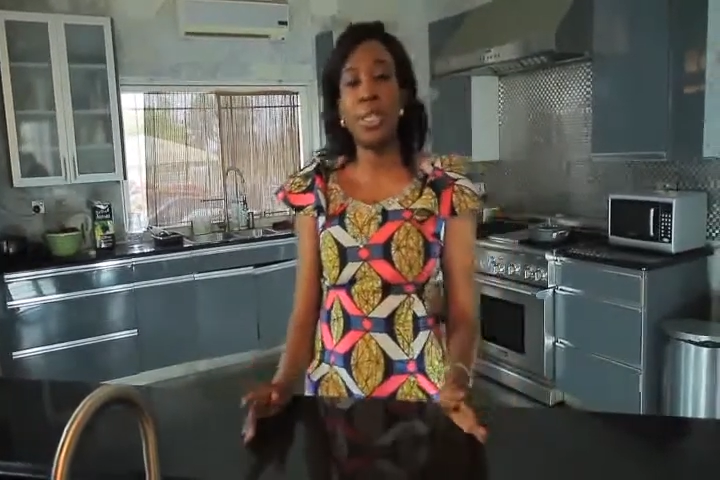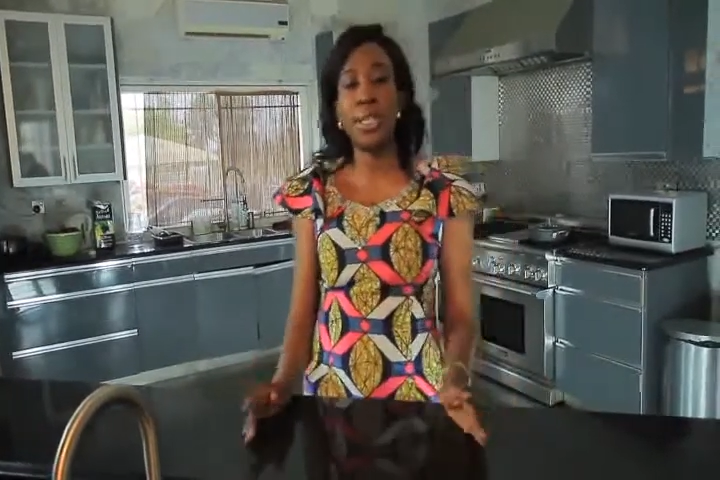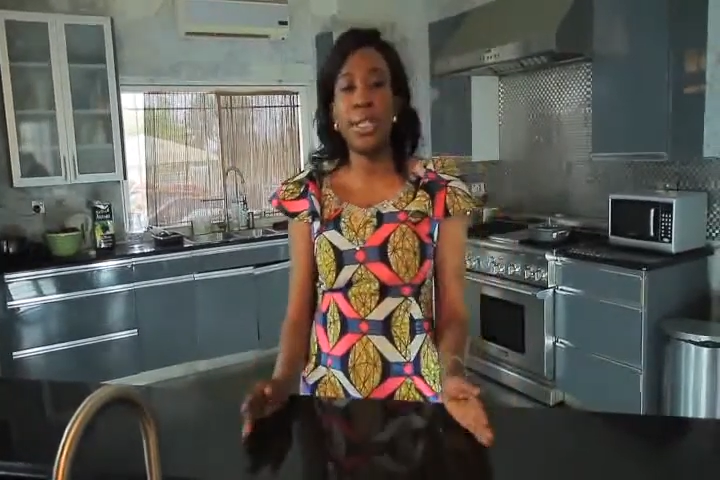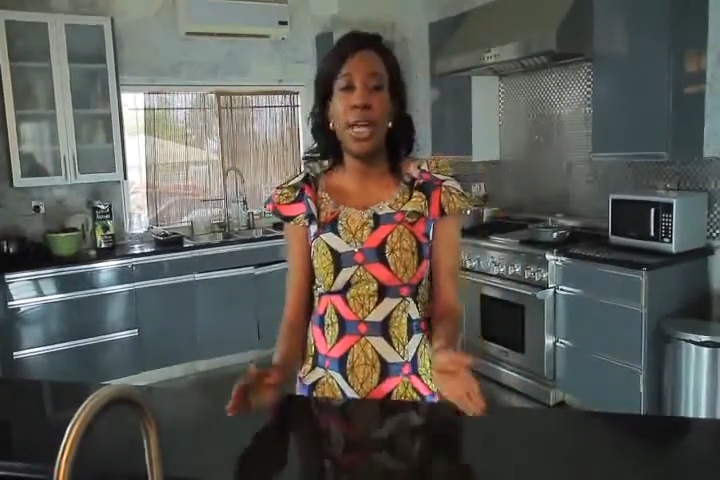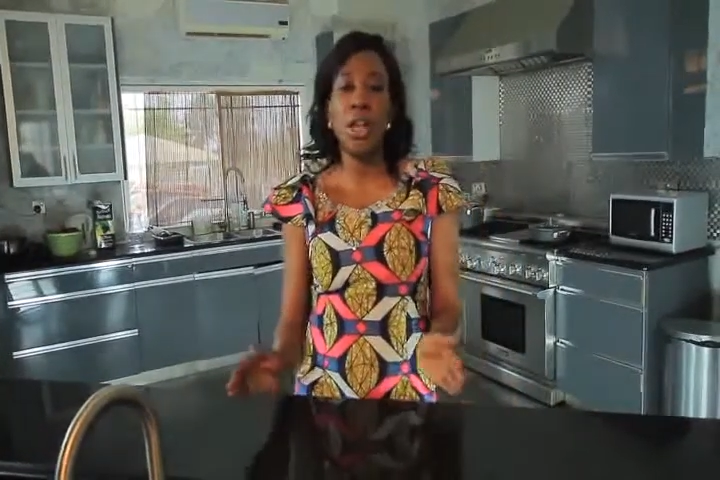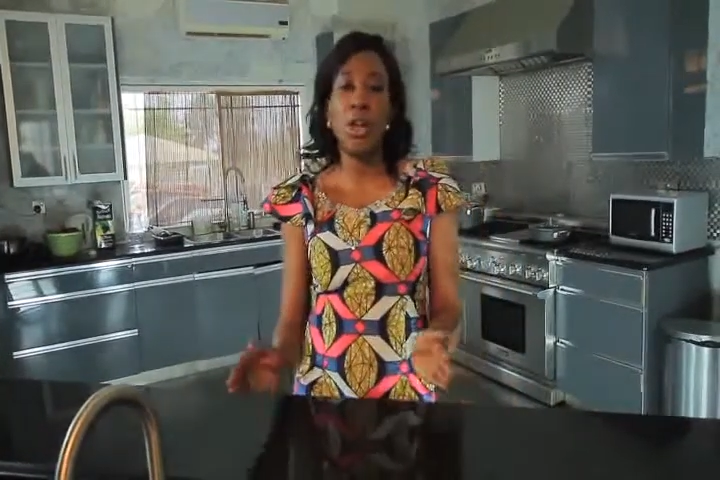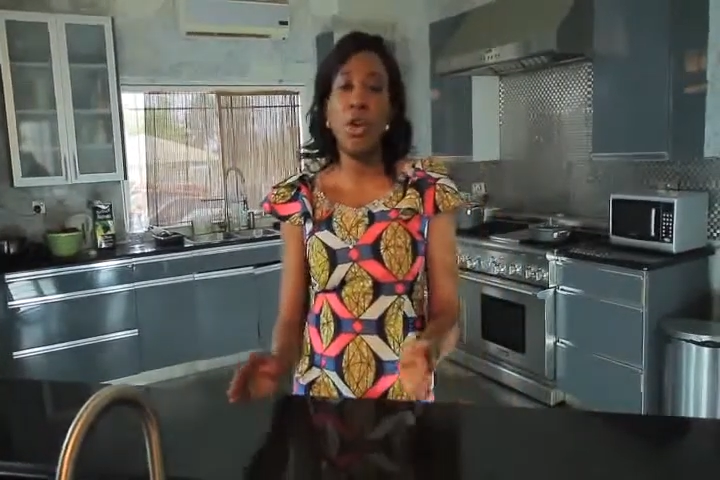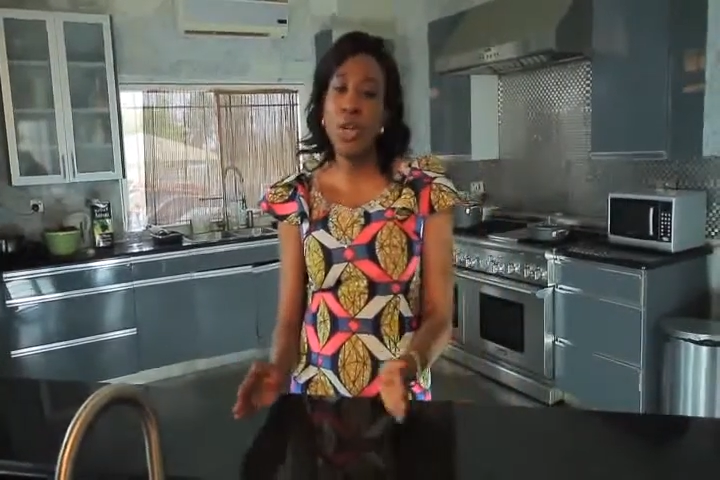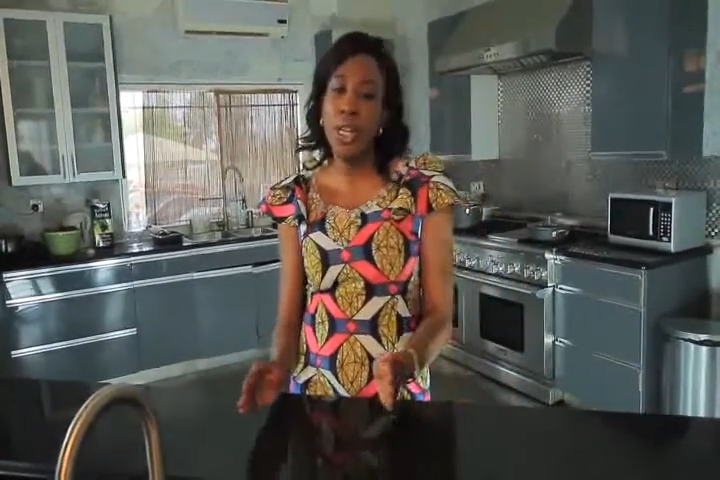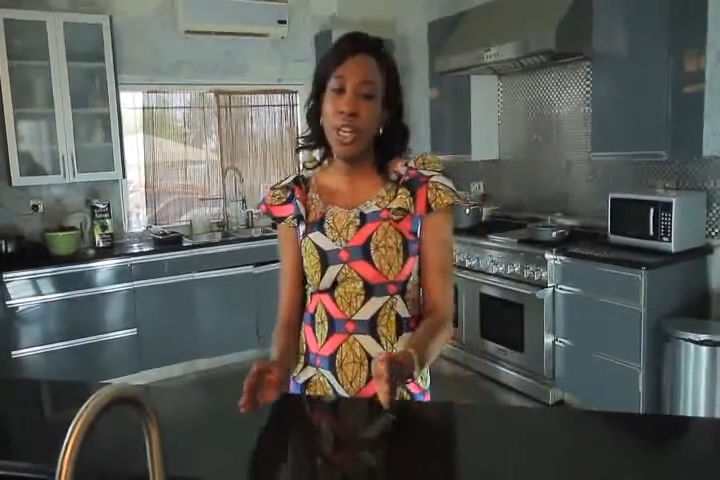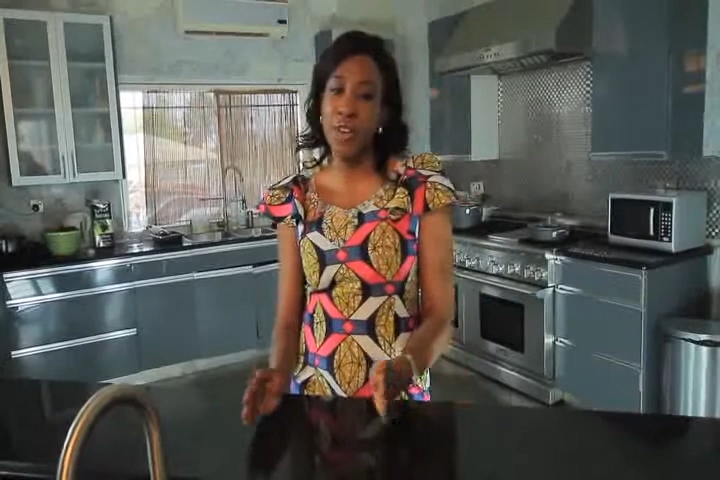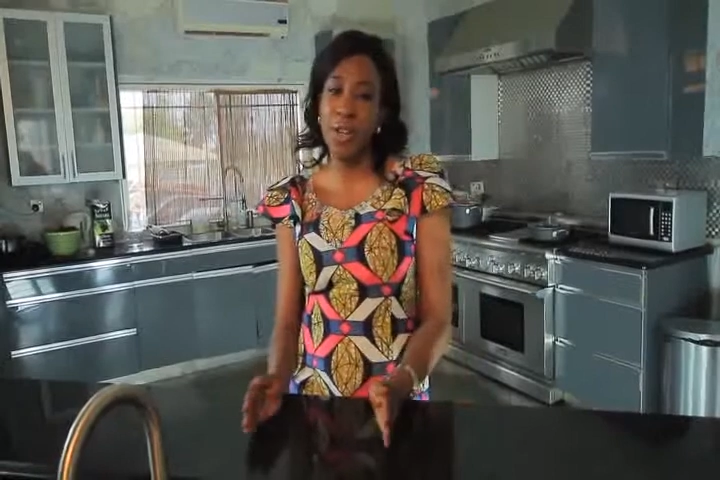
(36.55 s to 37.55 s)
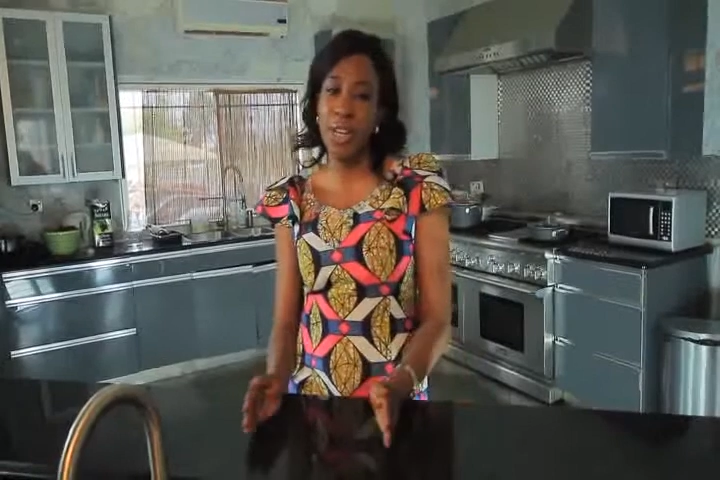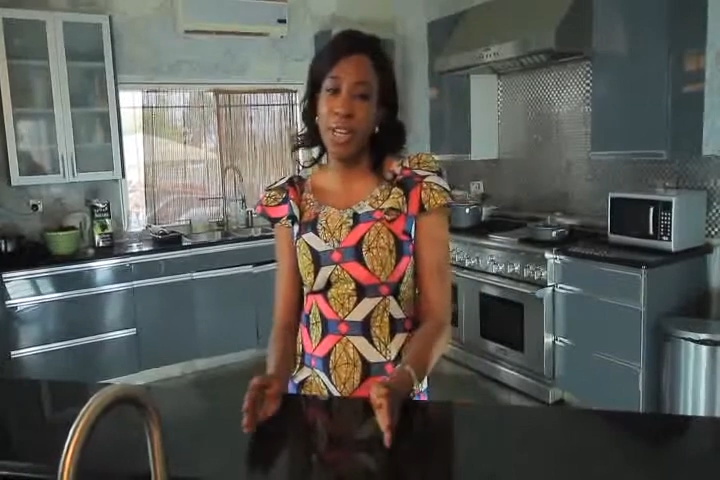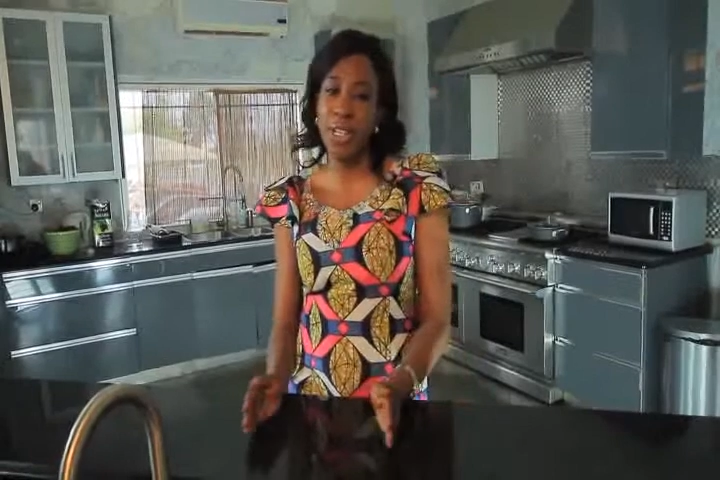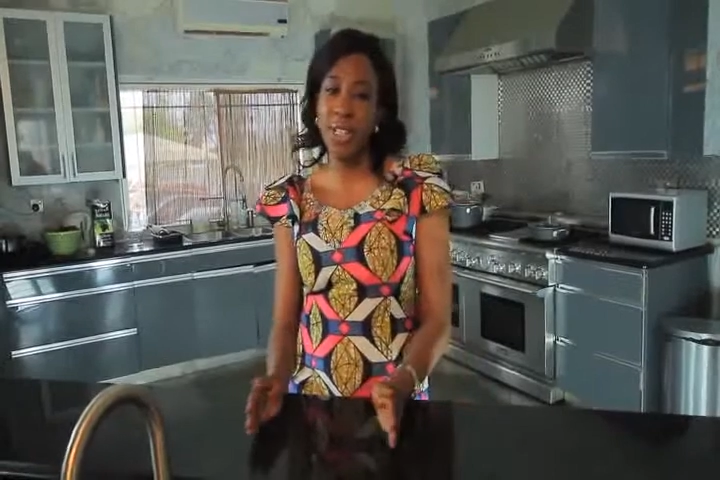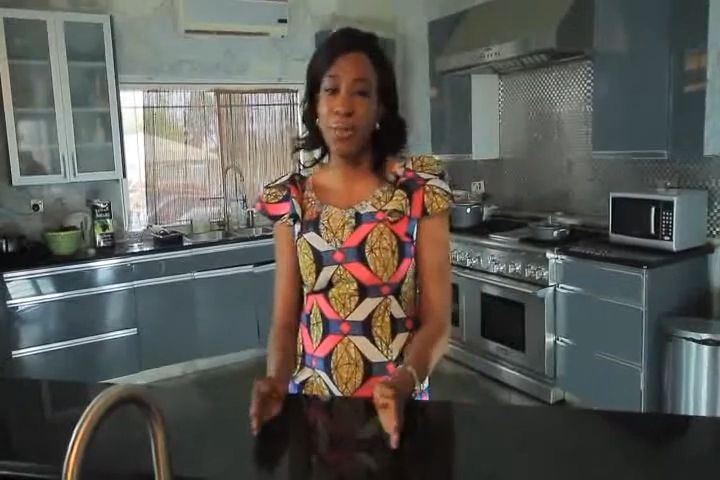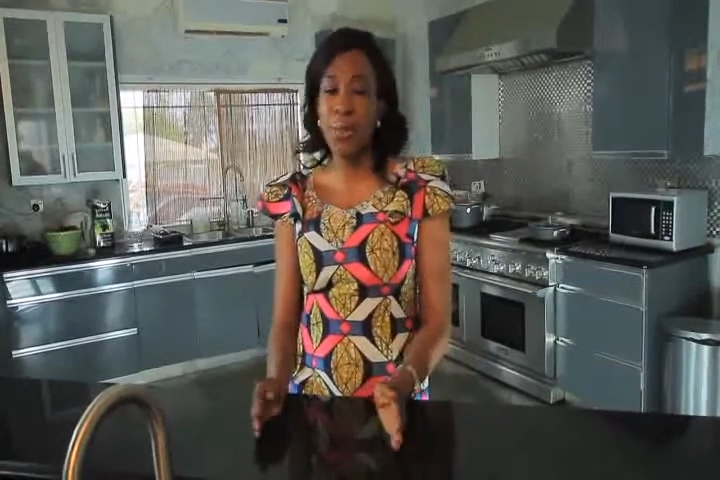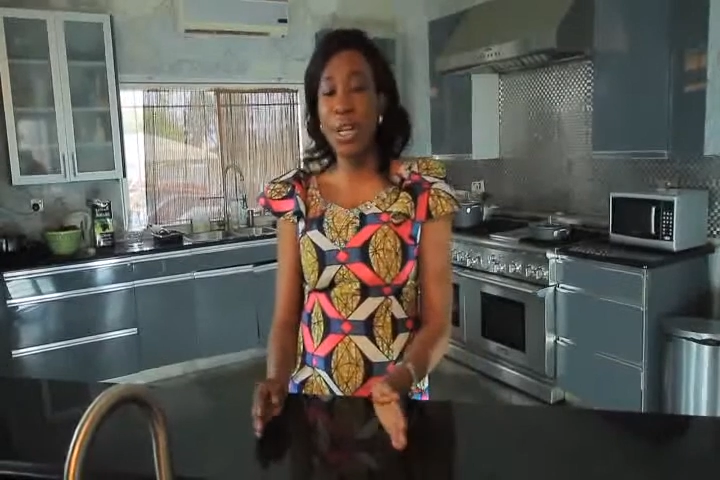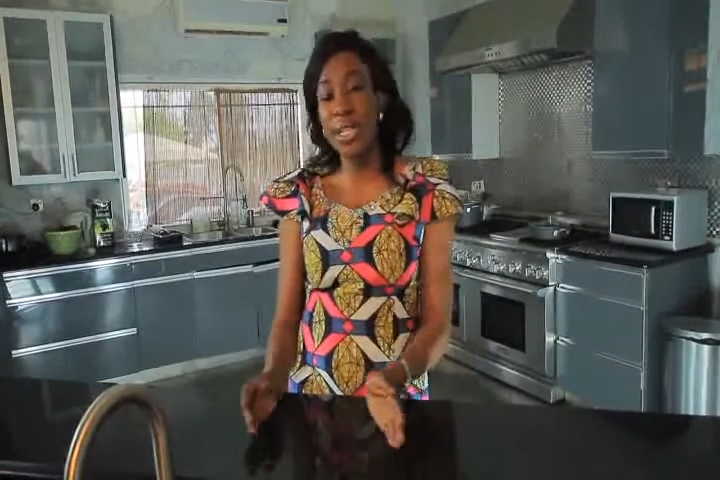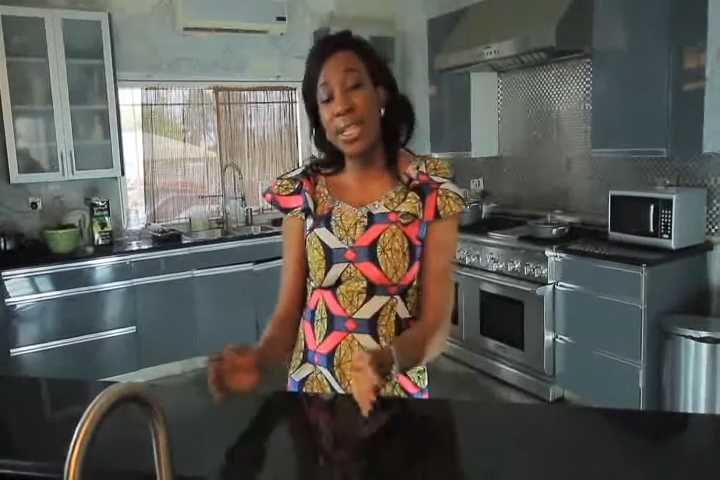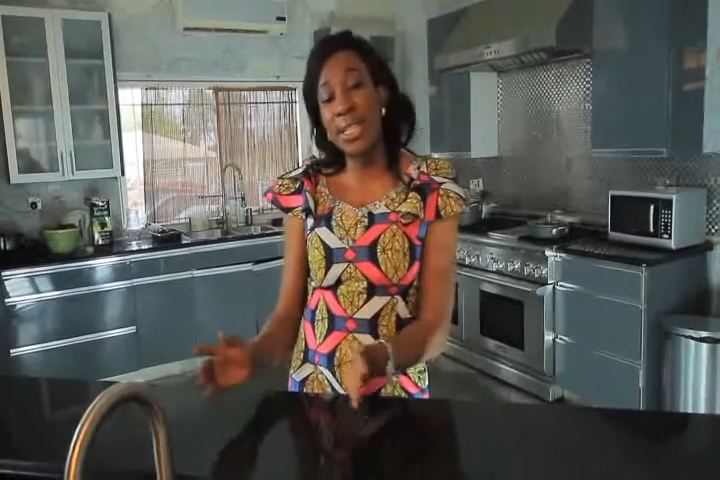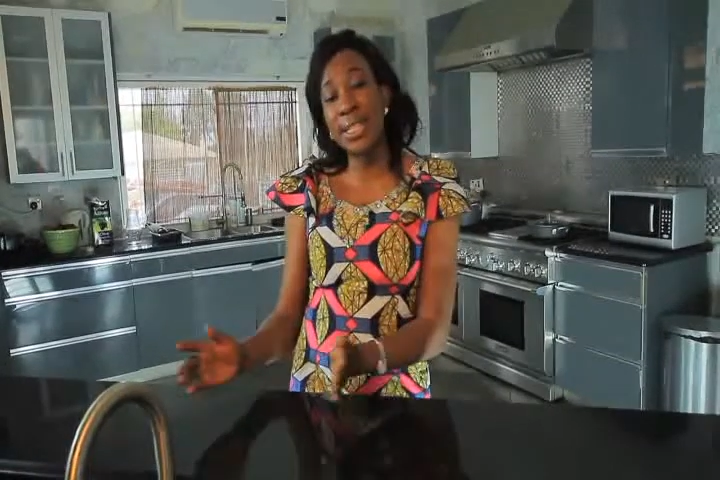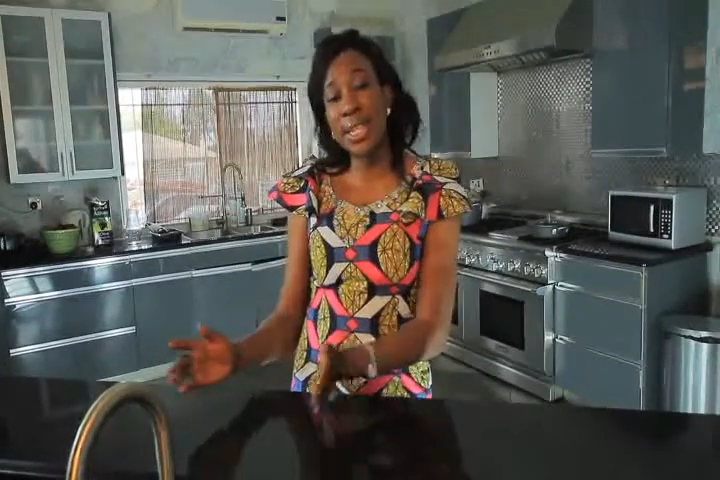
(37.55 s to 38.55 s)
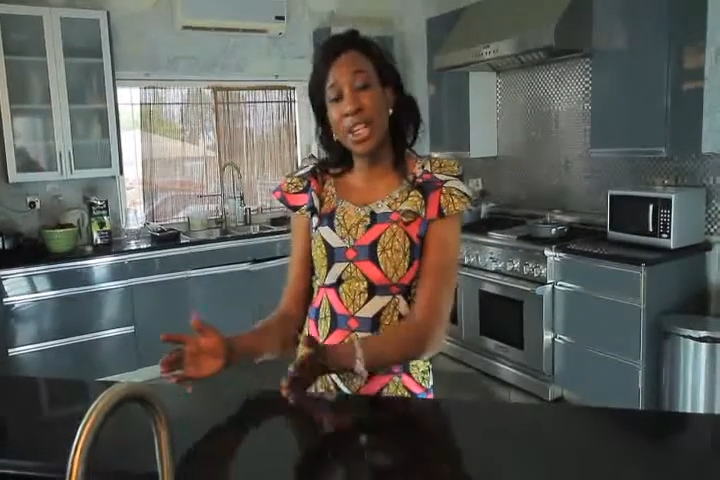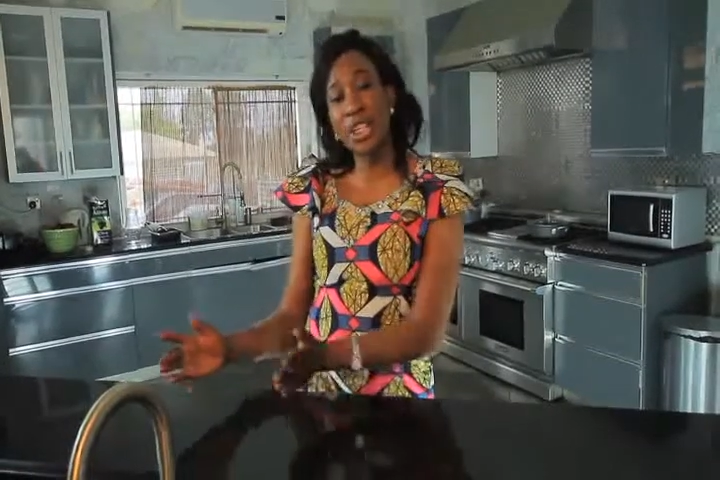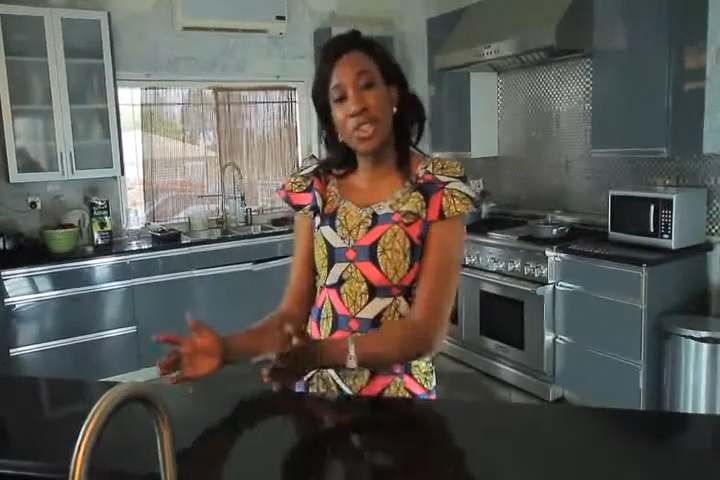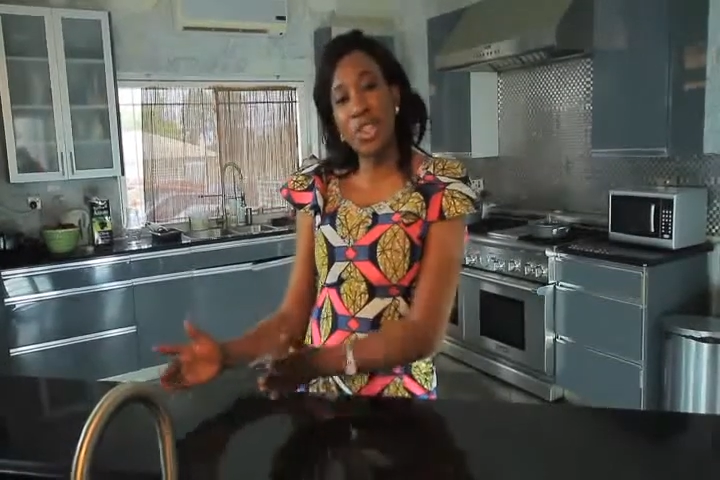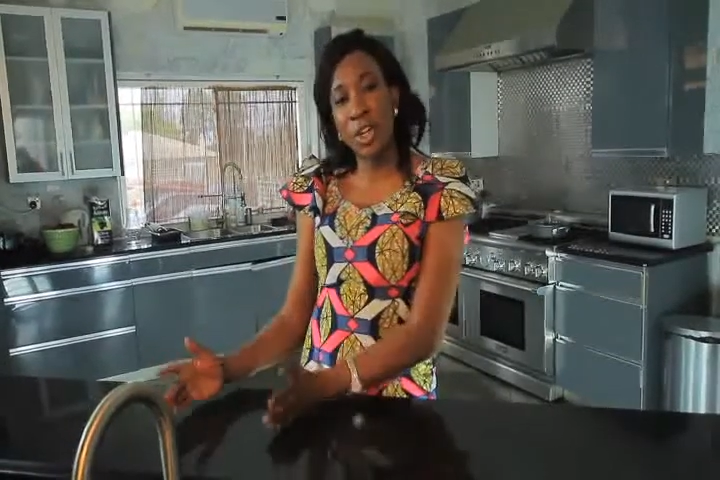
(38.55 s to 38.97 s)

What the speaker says: is get local ingredients as well as international